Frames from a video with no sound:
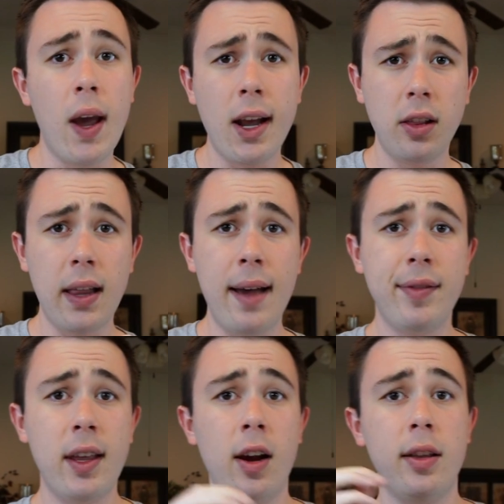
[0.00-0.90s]
hang a
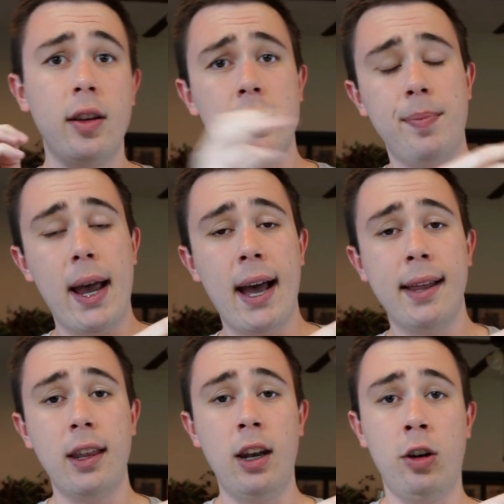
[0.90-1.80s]
left there, there's a
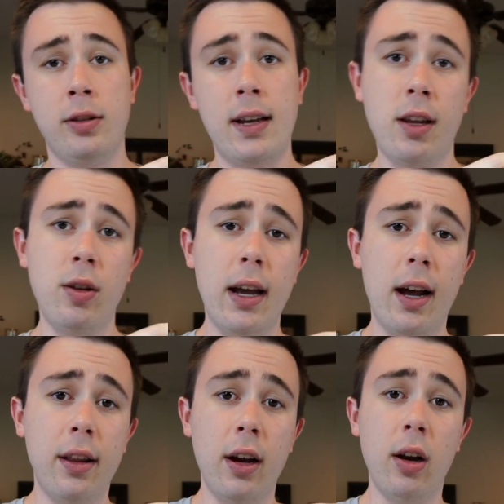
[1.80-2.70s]
path and it'll take you
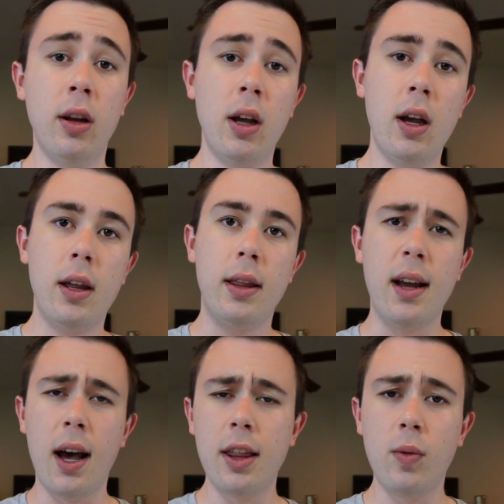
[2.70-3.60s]
down there.
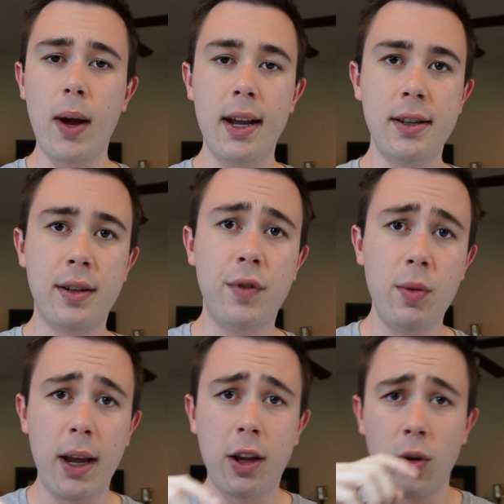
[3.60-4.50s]
The other way is if you
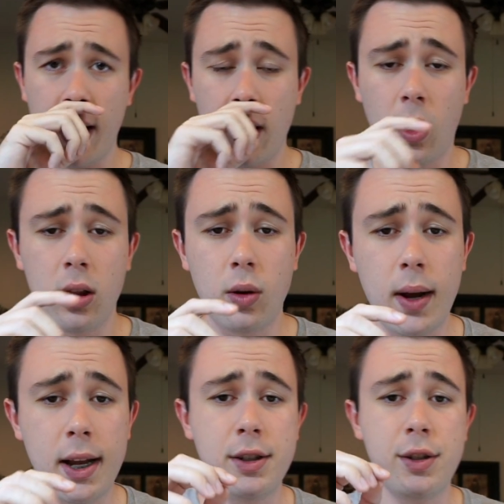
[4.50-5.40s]
make your way all the
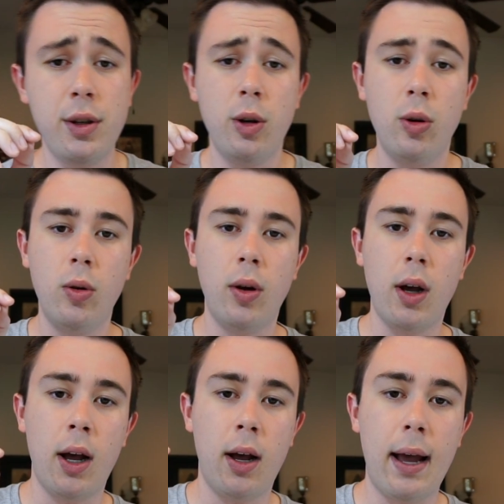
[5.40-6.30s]
way to
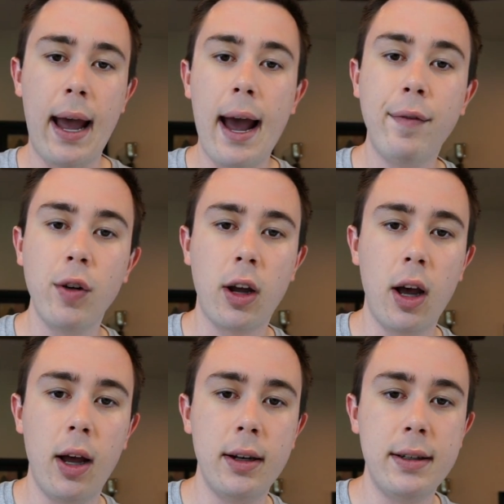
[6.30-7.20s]

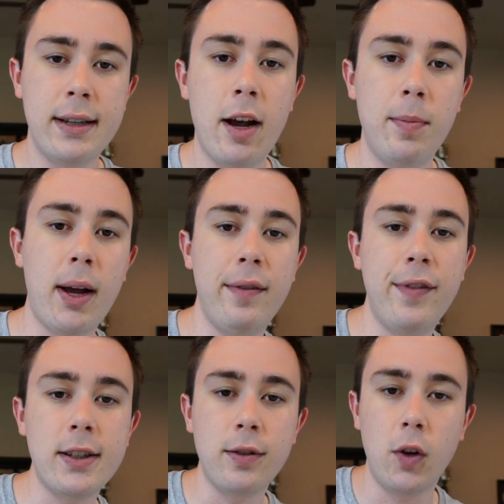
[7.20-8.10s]
Africa, down by
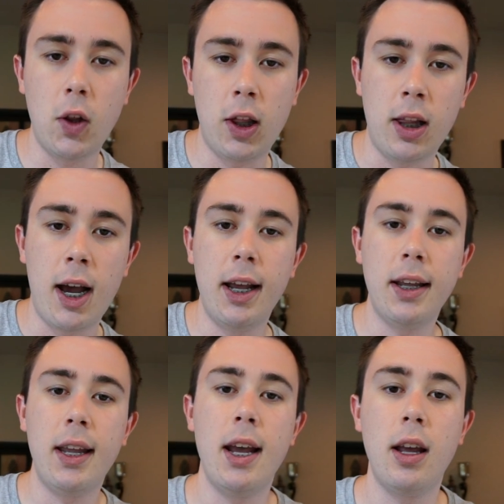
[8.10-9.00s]
Festival of the Lion
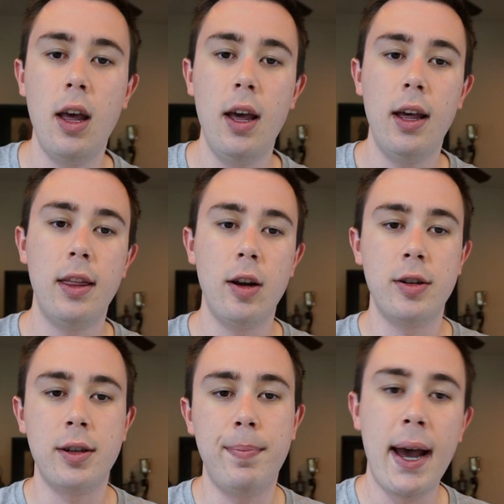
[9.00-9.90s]
King,
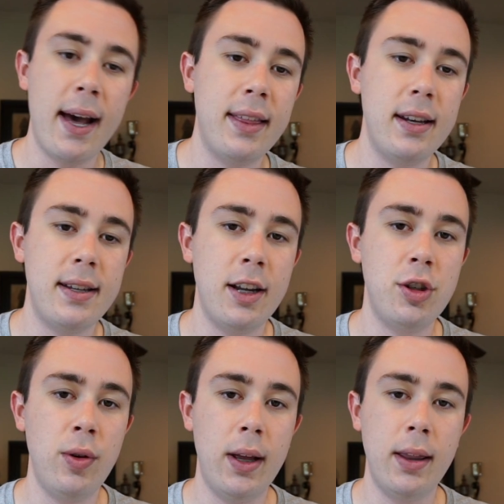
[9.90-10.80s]
there's a path that
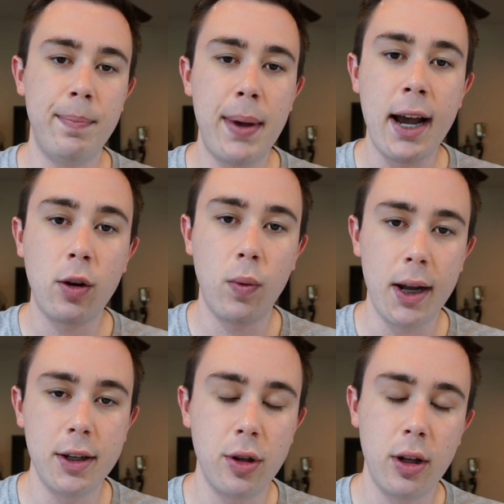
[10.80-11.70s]
takes you in the back
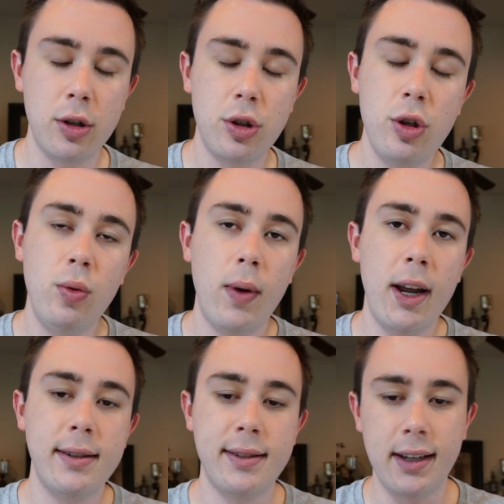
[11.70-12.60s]
way. So there's two
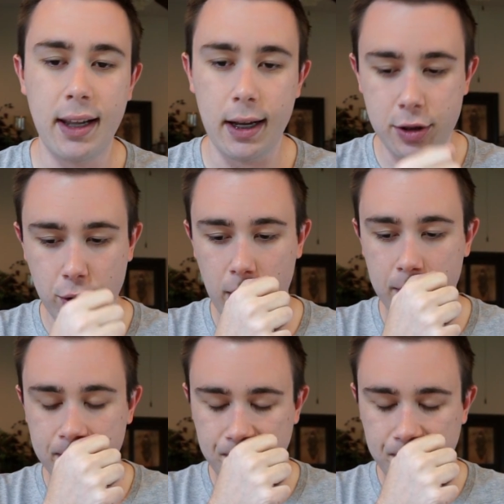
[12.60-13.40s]
ways to get to it.